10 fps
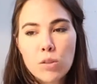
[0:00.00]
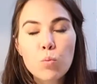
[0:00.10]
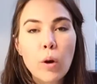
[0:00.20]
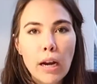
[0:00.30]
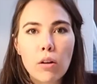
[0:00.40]

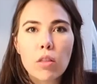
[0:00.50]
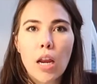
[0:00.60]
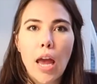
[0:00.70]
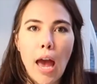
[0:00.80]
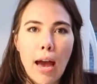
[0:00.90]
rare
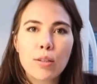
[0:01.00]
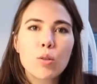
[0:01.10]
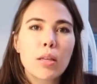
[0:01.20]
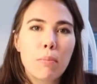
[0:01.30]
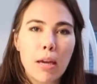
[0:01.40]
that I
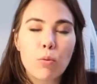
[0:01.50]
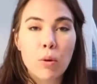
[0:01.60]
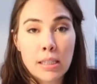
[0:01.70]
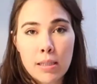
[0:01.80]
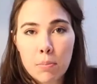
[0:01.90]
actually make a
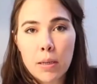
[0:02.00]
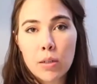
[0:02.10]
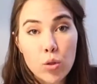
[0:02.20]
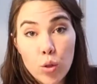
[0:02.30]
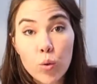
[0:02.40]

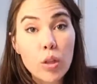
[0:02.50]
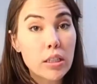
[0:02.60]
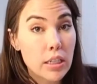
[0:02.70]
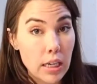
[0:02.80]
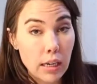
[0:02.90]
recipe to
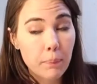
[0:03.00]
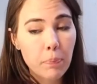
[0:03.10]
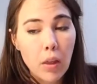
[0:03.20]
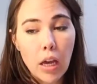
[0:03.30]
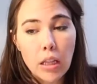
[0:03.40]
the T,
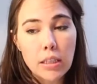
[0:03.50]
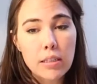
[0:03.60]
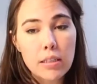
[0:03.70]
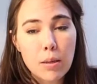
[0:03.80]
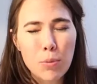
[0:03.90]

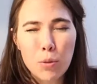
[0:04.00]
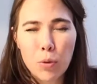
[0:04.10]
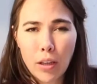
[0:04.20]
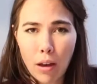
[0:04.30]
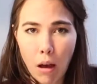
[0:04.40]
unless it's something
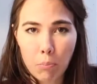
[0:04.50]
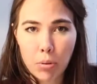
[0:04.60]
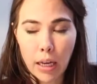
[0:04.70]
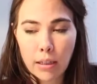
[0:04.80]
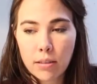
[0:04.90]
really
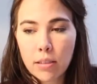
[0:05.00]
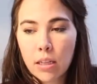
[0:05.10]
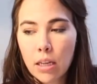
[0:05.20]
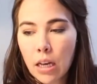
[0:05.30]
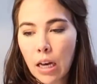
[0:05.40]
complex,
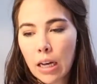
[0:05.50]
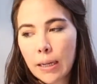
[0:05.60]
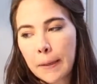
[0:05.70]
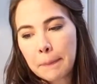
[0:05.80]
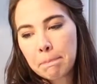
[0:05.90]

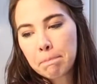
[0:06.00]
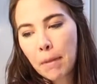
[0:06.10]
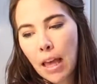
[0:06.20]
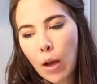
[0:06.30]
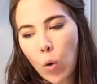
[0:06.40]

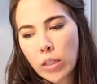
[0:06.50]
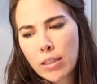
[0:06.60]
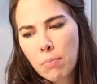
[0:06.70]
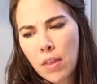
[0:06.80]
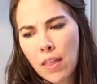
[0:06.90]
or
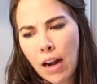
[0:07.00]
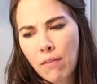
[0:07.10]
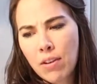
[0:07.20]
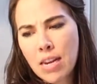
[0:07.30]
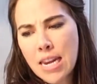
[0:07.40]
something that
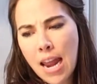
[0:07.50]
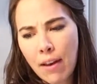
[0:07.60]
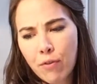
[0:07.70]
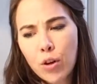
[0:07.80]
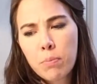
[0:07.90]
I've
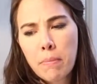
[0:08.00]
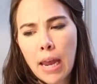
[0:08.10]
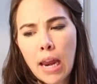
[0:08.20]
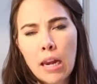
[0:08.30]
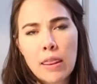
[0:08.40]
never
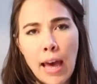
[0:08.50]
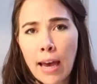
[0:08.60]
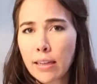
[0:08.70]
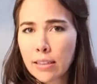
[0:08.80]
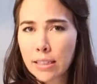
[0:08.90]
made
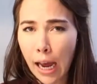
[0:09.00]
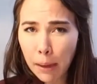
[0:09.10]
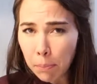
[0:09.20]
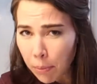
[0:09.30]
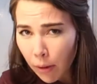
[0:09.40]
that
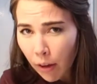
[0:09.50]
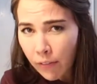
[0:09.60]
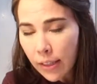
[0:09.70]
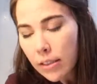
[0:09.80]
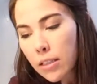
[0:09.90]
type
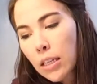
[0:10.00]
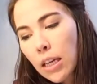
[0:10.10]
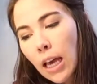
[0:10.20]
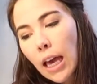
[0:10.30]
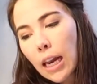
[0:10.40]
of it.
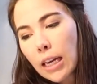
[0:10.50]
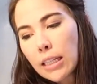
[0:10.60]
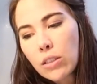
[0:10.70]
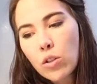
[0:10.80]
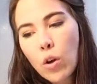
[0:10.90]
and I
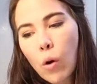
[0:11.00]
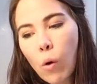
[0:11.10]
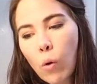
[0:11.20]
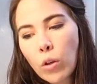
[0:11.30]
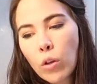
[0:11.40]
need to
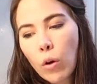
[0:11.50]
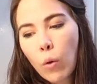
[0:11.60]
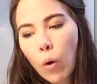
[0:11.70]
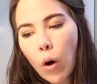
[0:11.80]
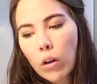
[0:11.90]
know, you
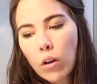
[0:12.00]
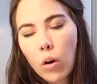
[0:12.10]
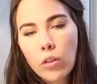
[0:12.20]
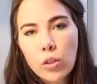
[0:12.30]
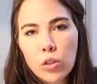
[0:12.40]
know,
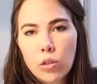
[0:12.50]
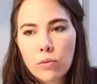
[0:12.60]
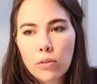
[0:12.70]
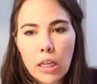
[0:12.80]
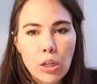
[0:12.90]
are there
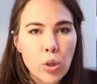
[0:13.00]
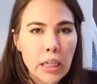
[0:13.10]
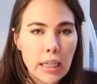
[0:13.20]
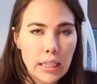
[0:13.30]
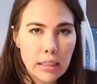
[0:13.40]
certain
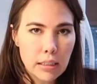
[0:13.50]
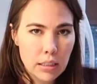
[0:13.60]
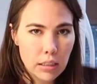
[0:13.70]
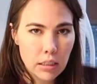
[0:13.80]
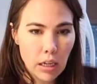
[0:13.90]
ingredient